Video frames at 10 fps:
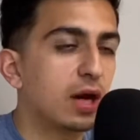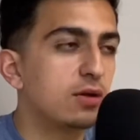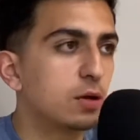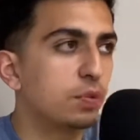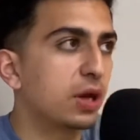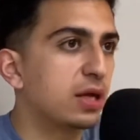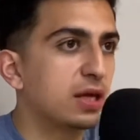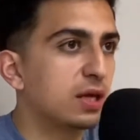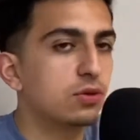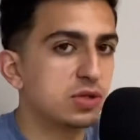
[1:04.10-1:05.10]
You could play
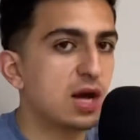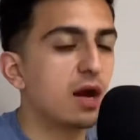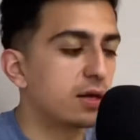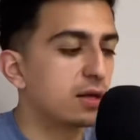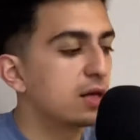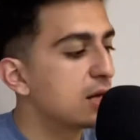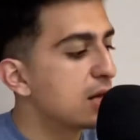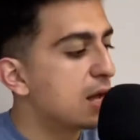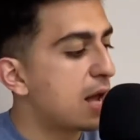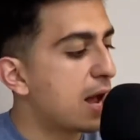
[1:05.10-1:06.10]
either side.
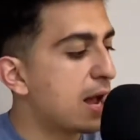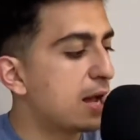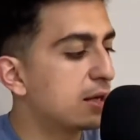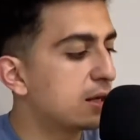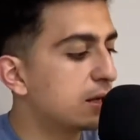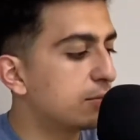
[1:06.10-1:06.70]
And